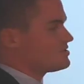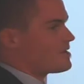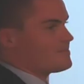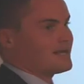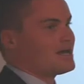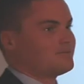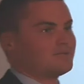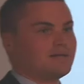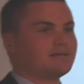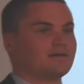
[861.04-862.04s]
type in Callum
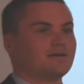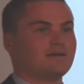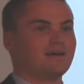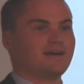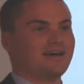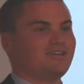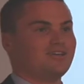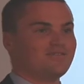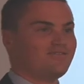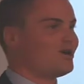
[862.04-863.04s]
Spencer and you
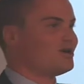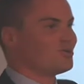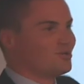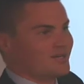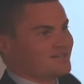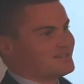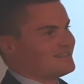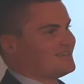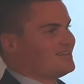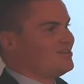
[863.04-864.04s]
can find all this.
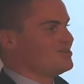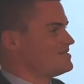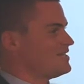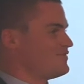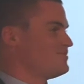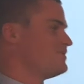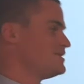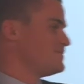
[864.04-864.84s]
You can see from his